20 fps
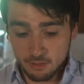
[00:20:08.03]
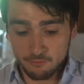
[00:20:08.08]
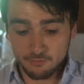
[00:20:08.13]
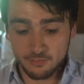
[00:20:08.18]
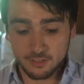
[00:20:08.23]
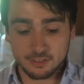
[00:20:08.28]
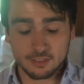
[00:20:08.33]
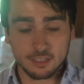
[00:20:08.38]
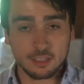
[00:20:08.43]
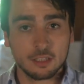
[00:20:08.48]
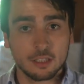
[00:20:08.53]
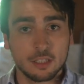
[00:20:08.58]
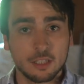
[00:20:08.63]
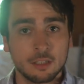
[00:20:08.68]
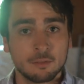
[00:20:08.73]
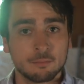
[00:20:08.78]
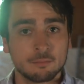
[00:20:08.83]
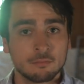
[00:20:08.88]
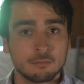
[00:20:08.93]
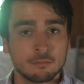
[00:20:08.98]

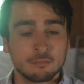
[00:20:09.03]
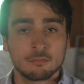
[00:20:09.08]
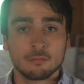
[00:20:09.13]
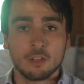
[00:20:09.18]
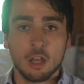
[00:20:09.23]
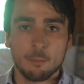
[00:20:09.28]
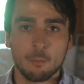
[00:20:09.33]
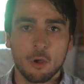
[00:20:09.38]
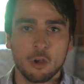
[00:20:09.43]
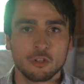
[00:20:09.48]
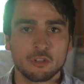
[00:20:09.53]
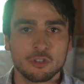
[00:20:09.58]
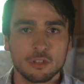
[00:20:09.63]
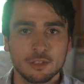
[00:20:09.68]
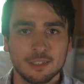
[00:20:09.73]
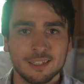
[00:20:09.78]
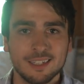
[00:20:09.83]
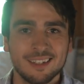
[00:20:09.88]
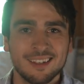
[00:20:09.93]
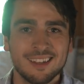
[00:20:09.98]
physically,
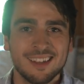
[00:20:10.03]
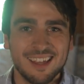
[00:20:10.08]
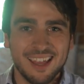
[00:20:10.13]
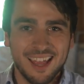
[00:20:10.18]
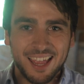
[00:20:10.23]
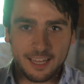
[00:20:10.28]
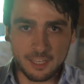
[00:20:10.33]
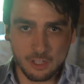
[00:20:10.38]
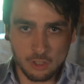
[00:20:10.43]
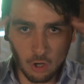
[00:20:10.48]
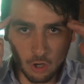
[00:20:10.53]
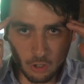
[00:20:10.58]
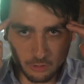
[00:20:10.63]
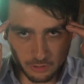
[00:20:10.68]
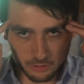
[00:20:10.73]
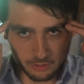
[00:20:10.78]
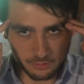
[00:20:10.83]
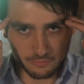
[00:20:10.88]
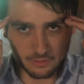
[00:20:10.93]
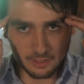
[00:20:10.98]
emotionally, and
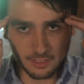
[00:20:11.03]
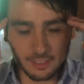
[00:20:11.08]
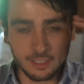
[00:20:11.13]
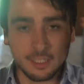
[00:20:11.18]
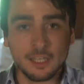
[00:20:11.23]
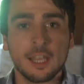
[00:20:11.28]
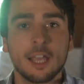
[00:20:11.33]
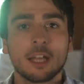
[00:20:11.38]
cognitively.